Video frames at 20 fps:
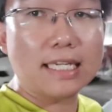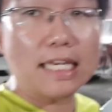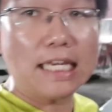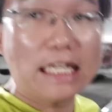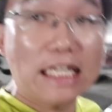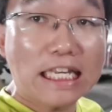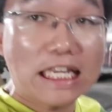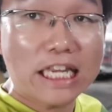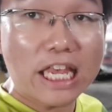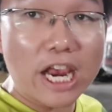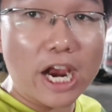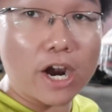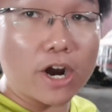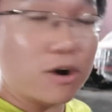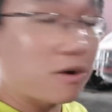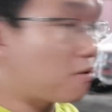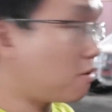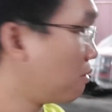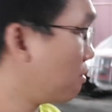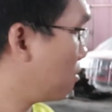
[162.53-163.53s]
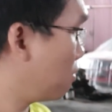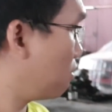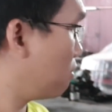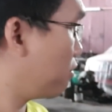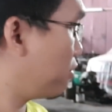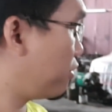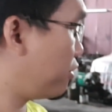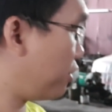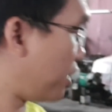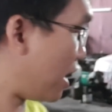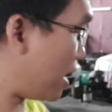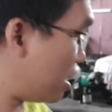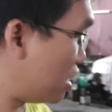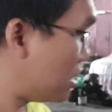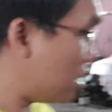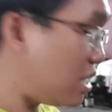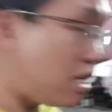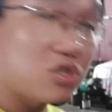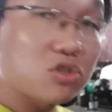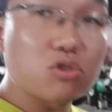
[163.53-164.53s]
in there that
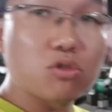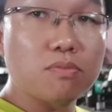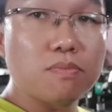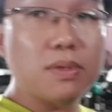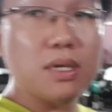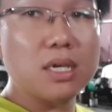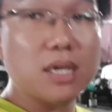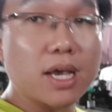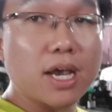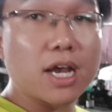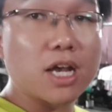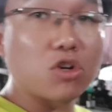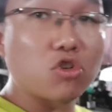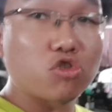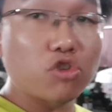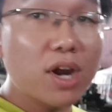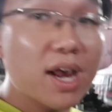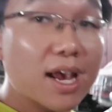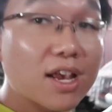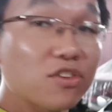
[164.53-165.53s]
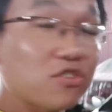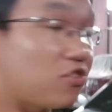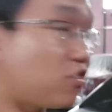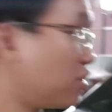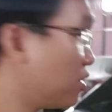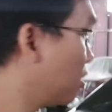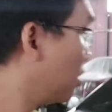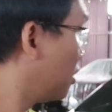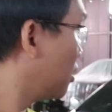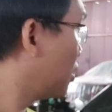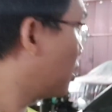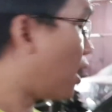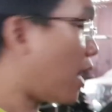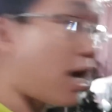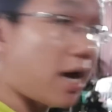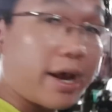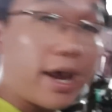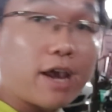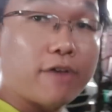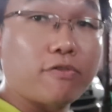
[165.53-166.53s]
needs to be addressed,
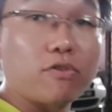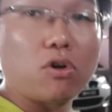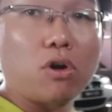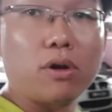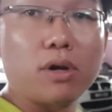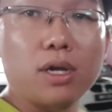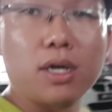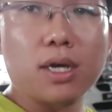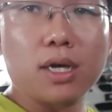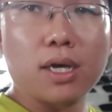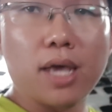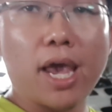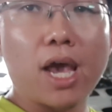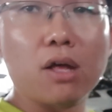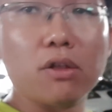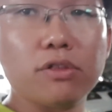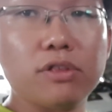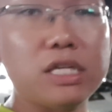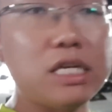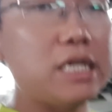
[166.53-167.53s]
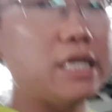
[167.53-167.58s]
I have got a healthy